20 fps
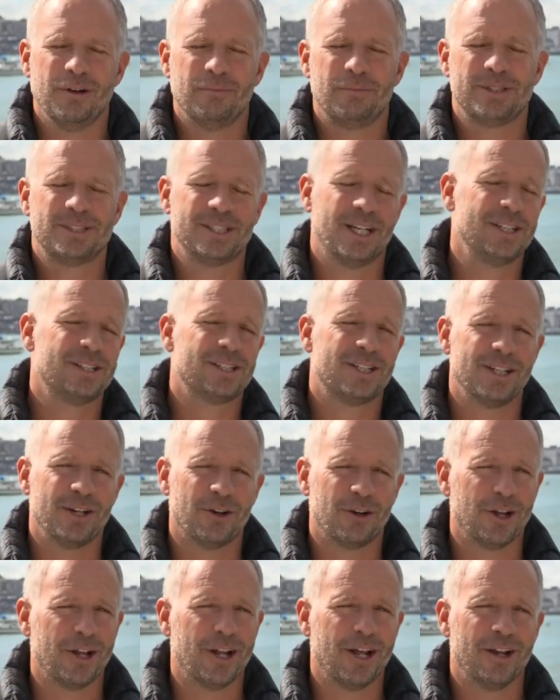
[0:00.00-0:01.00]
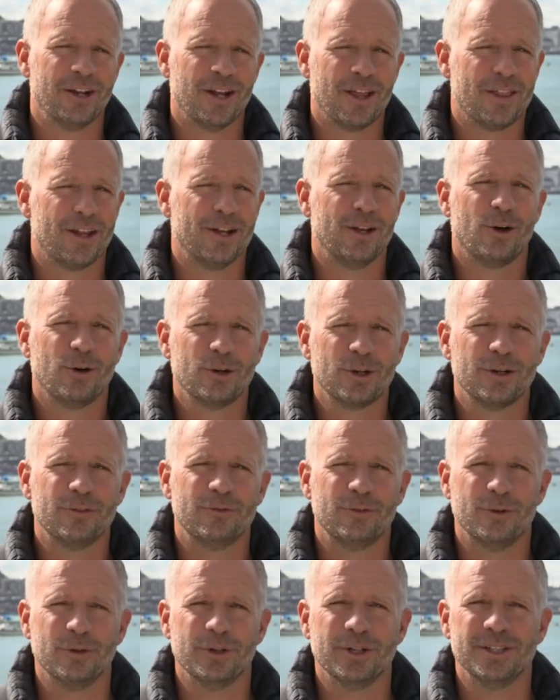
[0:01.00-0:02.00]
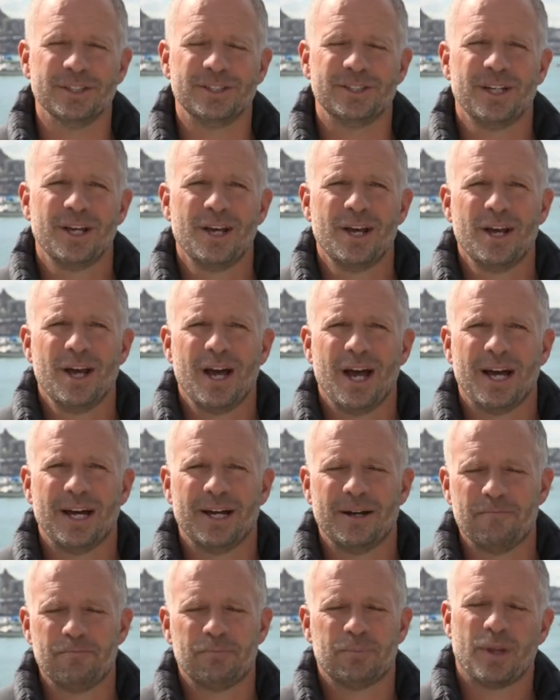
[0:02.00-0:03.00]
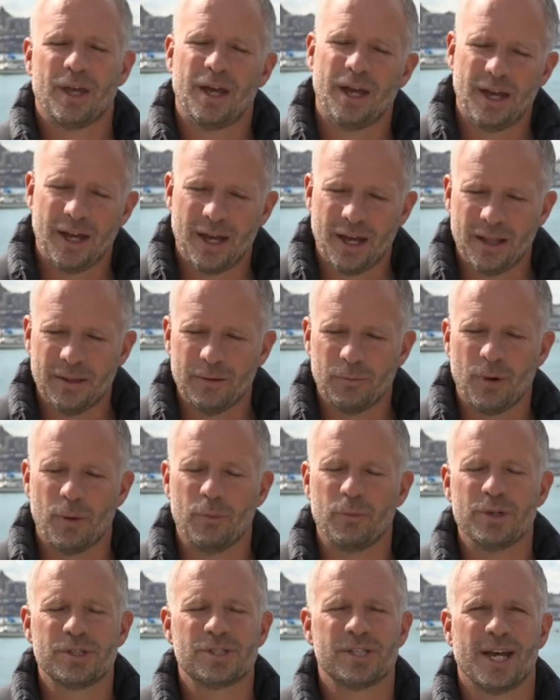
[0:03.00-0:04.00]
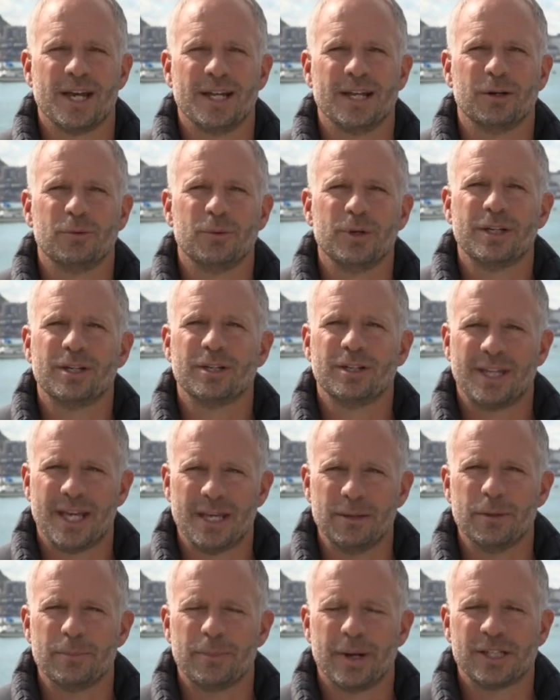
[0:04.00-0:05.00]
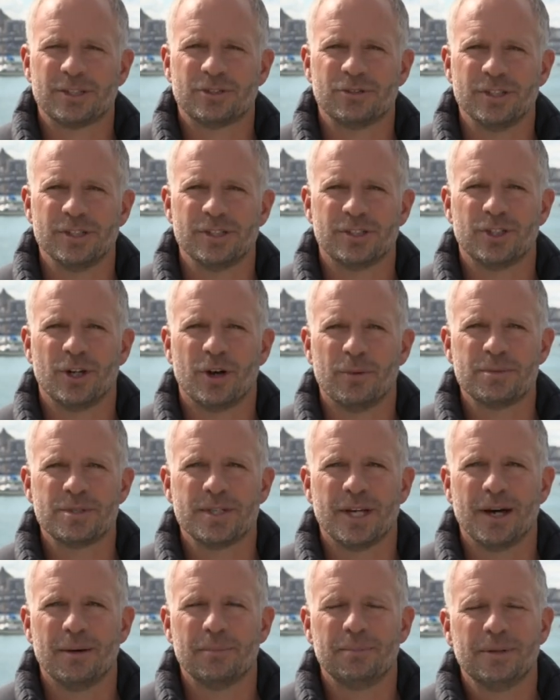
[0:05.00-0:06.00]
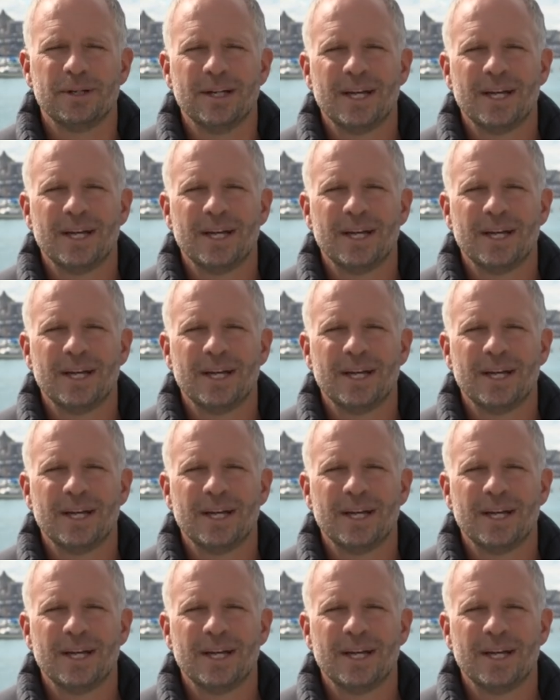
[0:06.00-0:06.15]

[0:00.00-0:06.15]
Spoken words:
potentially on another longer voyage, when we're sailing, we could keep the batteries topped up.